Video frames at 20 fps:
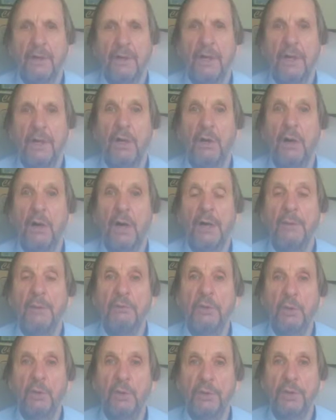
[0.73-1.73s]
Hello,
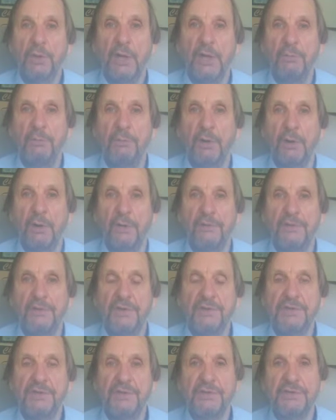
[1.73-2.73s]
I'm Noel Capon.
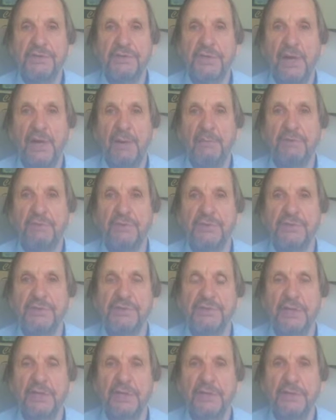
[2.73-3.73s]
This is chapter
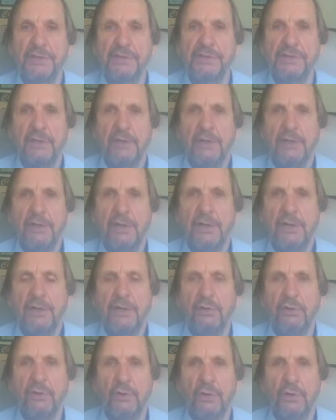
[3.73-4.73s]
6
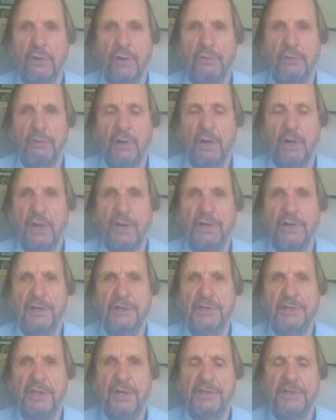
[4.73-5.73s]
in your
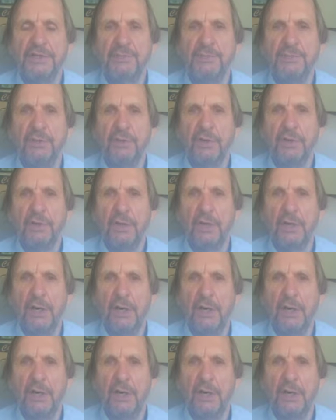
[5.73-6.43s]
marketing textbook,